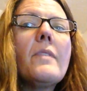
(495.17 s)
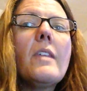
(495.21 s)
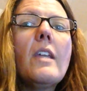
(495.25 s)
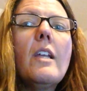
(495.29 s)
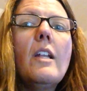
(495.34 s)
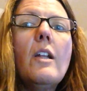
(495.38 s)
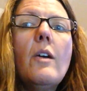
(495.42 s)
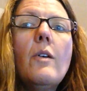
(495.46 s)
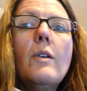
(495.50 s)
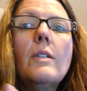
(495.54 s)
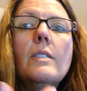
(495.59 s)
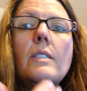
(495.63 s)

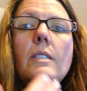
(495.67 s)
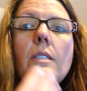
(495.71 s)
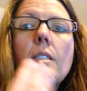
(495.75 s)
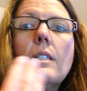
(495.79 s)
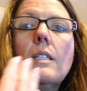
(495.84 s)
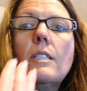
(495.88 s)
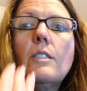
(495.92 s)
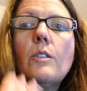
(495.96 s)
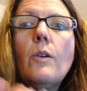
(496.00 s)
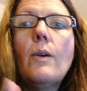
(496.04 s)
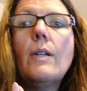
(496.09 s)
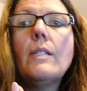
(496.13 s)

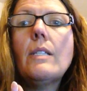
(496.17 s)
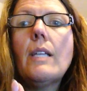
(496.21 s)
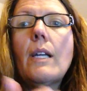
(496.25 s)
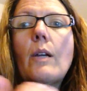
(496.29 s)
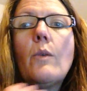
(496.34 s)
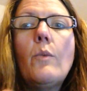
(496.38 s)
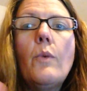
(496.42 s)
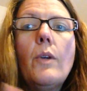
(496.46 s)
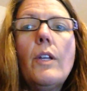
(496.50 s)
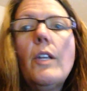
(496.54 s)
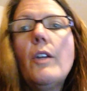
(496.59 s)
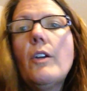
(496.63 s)
it's always
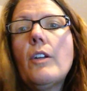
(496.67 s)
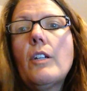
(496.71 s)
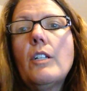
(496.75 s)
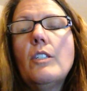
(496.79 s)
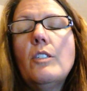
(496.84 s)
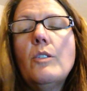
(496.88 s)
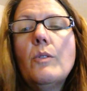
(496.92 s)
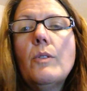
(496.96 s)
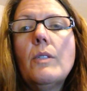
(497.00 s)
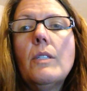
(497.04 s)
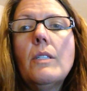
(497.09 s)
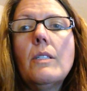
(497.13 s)
like, what are you going
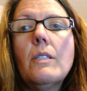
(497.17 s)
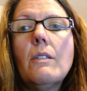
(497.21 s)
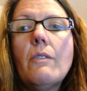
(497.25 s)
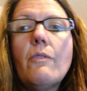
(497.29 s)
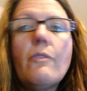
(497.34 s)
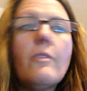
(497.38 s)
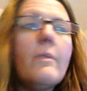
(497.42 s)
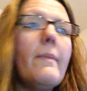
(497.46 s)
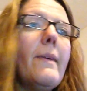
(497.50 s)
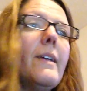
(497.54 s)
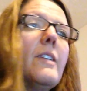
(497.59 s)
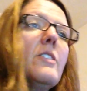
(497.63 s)
to do with this
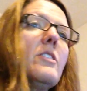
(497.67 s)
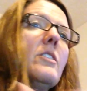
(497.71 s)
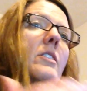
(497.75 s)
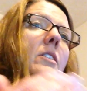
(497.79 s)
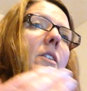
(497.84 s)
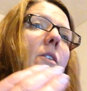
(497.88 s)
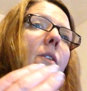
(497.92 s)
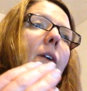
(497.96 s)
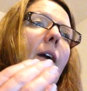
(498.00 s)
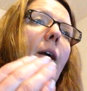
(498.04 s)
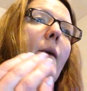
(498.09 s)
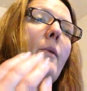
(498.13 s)

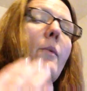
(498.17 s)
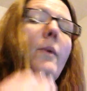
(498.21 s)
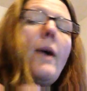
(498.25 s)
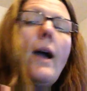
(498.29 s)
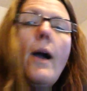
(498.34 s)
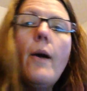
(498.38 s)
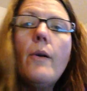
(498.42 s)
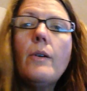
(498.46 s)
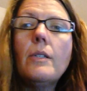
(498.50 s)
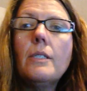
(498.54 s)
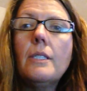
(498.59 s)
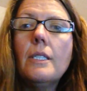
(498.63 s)
information? Okay,
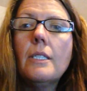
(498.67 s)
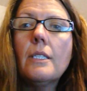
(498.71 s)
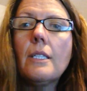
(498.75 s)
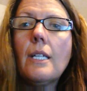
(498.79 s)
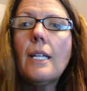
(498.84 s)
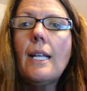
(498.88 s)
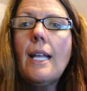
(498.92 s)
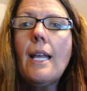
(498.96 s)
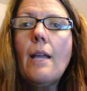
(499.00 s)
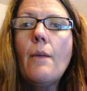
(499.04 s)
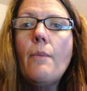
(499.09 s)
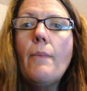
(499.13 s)
how is this
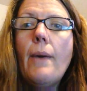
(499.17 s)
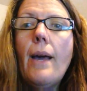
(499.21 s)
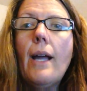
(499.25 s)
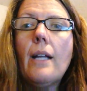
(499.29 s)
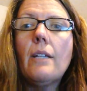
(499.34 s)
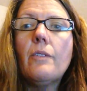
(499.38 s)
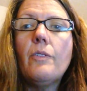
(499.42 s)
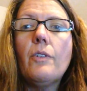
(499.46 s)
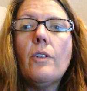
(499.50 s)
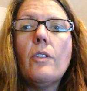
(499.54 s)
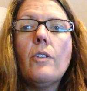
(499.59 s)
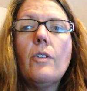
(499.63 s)
going to
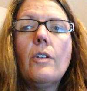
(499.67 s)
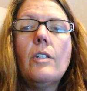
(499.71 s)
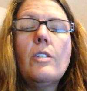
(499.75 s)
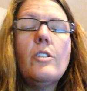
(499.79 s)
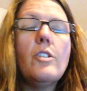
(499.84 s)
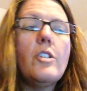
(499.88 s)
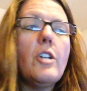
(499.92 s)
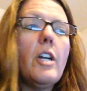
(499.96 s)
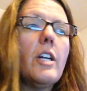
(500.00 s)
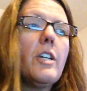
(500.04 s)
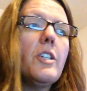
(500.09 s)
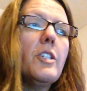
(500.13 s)
impact further
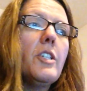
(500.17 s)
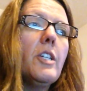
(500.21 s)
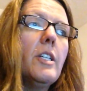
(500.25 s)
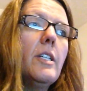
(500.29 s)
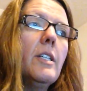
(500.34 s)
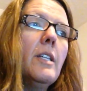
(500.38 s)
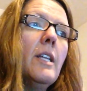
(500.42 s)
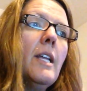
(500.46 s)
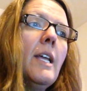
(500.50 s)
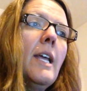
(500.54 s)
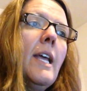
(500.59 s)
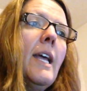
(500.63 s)

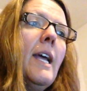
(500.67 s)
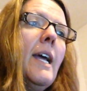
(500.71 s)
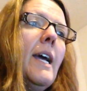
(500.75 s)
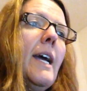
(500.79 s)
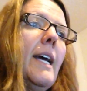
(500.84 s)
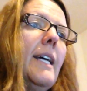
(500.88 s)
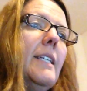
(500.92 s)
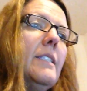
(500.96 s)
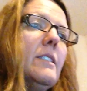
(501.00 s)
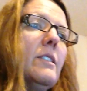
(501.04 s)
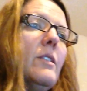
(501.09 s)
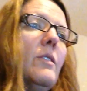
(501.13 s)
instruction?
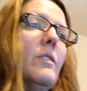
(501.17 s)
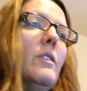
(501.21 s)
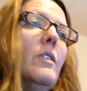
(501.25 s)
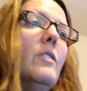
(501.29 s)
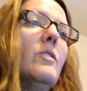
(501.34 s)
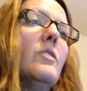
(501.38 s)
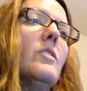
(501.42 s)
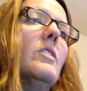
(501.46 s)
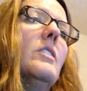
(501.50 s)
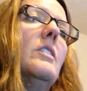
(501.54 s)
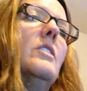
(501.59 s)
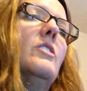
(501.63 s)
And so
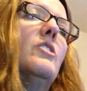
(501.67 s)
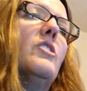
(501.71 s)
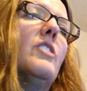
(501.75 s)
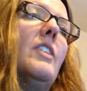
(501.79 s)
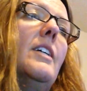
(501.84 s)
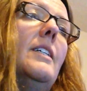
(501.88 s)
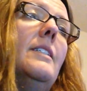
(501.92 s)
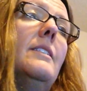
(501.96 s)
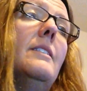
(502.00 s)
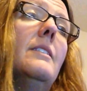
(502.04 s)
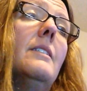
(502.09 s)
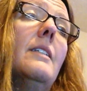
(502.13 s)
those are the
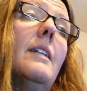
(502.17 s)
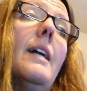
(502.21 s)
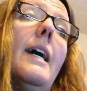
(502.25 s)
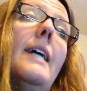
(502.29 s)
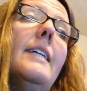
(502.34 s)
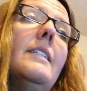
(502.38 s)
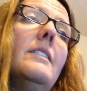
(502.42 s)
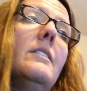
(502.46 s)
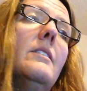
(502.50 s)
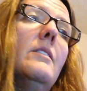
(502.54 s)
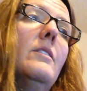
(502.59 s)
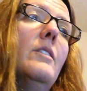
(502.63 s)
trends that
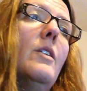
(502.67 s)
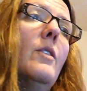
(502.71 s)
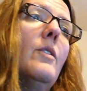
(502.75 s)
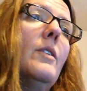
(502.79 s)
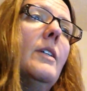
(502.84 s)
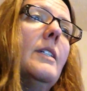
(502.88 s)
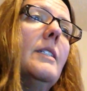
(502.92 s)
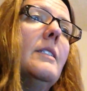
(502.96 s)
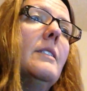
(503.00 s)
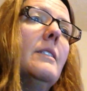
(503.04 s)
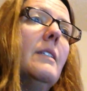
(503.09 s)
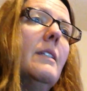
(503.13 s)
I
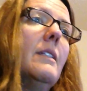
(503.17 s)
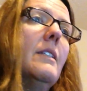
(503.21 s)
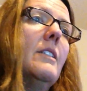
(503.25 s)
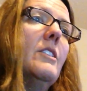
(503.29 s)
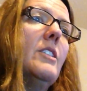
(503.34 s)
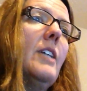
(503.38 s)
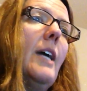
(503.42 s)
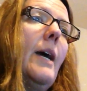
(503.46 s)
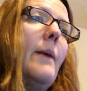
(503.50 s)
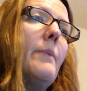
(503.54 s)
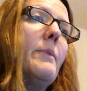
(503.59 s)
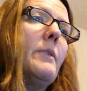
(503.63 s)
noticed in the
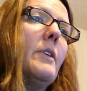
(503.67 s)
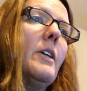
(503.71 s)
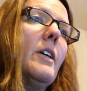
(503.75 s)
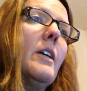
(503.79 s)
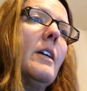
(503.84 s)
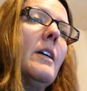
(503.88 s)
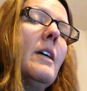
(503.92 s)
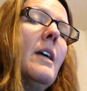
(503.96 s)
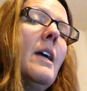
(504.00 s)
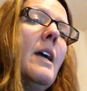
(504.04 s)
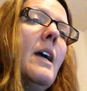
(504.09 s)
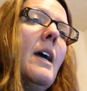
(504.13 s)

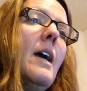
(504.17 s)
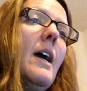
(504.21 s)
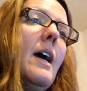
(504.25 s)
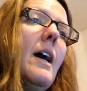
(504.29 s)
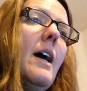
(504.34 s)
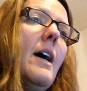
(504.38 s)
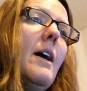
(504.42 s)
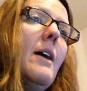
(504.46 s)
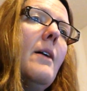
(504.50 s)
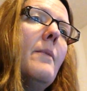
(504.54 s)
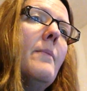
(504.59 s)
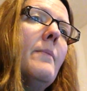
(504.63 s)
chapter.
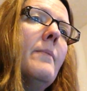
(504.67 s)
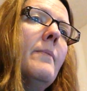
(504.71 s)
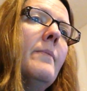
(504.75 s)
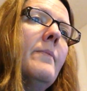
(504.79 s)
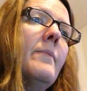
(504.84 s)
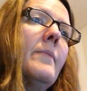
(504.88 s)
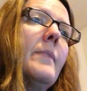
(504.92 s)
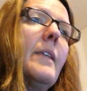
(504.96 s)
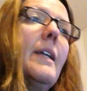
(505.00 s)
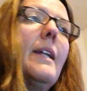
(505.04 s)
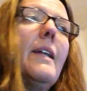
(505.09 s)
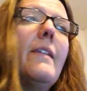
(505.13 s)
And
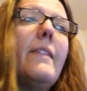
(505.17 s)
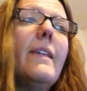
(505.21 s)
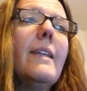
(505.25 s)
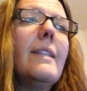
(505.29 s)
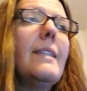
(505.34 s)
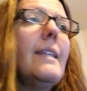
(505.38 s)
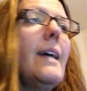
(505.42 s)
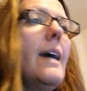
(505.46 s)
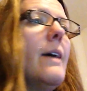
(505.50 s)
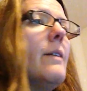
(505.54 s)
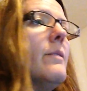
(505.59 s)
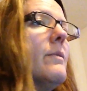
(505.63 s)
I
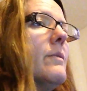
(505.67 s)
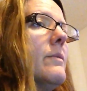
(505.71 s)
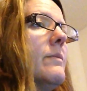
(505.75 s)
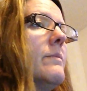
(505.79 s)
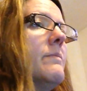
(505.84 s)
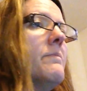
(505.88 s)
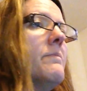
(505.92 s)
think that